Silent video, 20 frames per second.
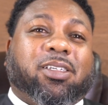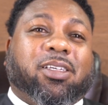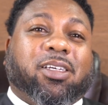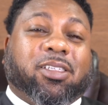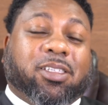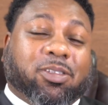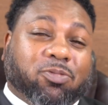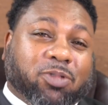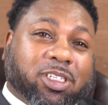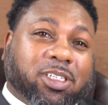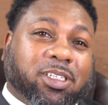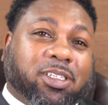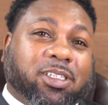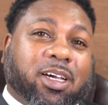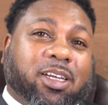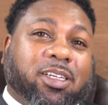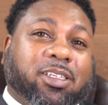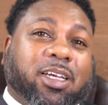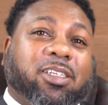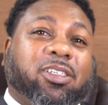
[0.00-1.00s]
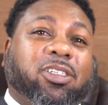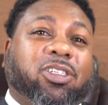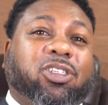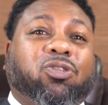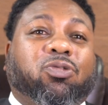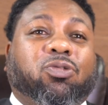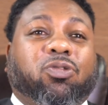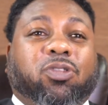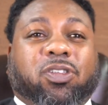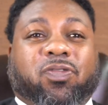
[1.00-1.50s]
is what she's saying is actually
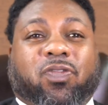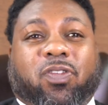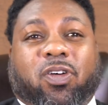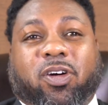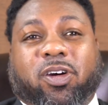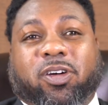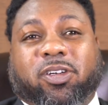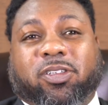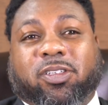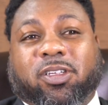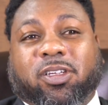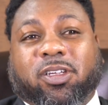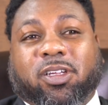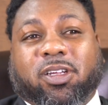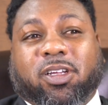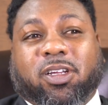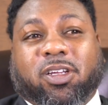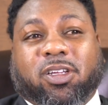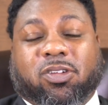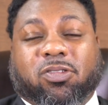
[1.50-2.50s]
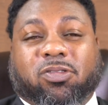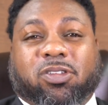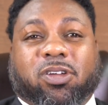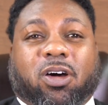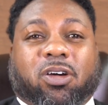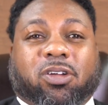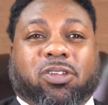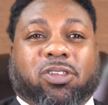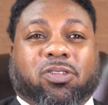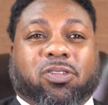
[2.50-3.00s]
true as far as you
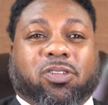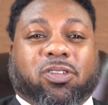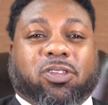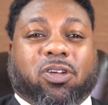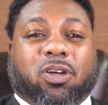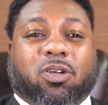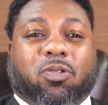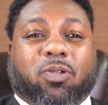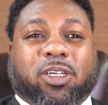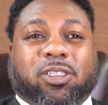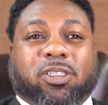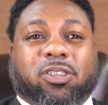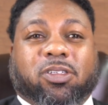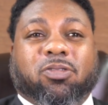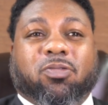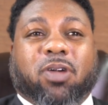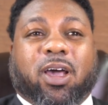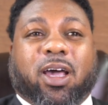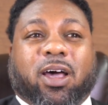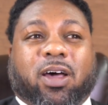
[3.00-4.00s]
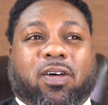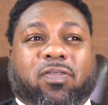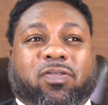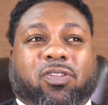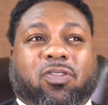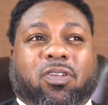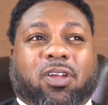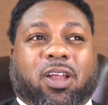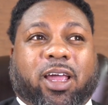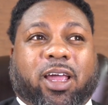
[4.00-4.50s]
talking to her certain ways? Do you have sort of